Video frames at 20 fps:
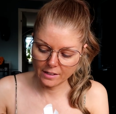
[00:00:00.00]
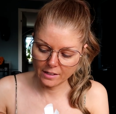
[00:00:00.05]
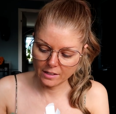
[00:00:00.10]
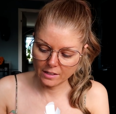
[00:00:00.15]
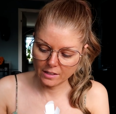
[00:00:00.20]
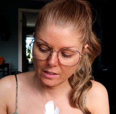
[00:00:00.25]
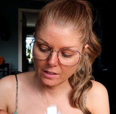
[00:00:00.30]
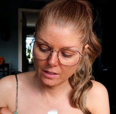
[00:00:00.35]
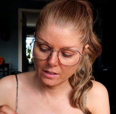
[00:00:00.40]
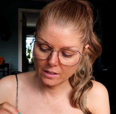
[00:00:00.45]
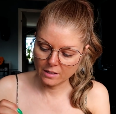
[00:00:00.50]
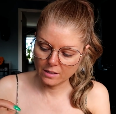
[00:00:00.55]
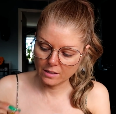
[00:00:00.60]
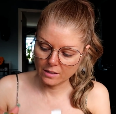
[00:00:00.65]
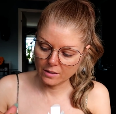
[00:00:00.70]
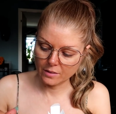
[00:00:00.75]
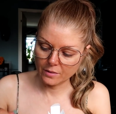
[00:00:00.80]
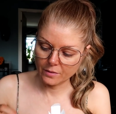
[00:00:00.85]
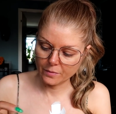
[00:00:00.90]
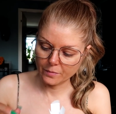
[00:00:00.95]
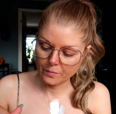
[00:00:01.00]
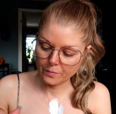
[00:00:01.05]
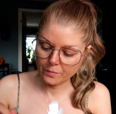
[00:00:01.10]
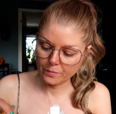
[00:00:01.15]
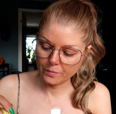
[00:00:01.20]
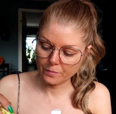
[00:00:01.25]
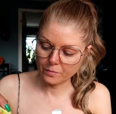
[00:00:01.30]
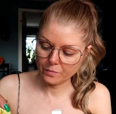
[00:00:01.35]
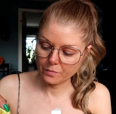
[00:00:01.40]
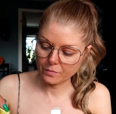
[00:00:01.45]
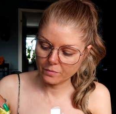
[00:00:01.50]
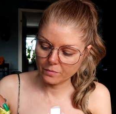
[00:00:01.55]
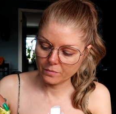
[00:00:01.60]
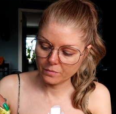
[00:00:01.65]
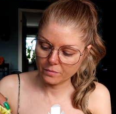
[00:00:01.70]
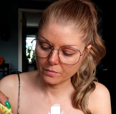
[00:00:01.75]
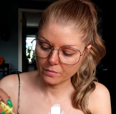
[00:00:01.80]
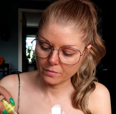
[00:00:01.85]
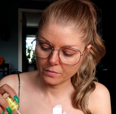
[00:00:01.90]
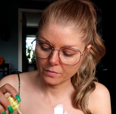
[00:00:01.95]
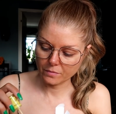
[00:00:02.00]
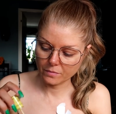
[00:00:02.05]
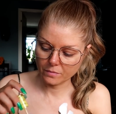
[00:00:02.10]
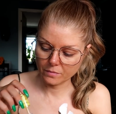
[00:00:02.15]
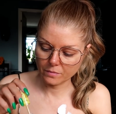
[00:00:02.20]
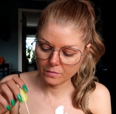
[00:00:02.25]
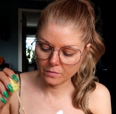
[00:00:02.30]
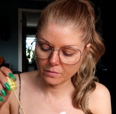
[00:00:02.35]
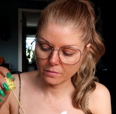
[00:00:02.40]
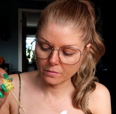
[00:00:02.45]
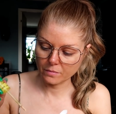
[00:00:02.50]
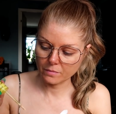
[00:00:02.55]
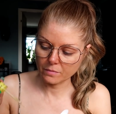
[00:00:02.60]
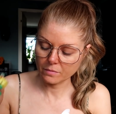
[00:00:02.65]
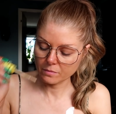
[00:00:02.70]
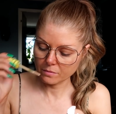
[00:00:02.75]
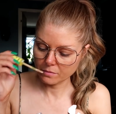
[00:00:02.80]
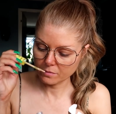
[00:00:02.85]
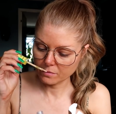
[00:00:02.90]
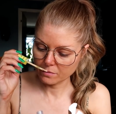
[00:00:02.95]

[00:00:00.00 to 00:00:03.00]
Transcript: (silence)